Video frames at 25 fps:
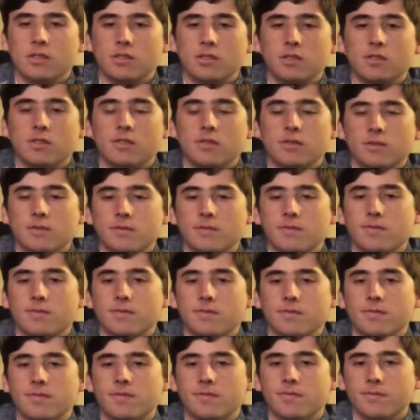
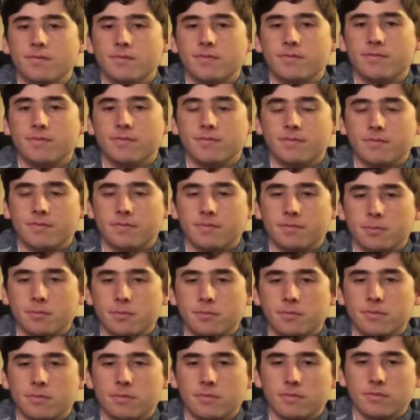
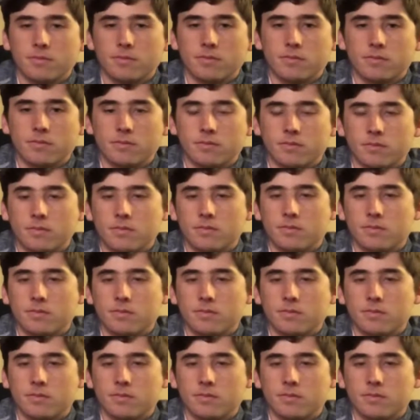[no speech]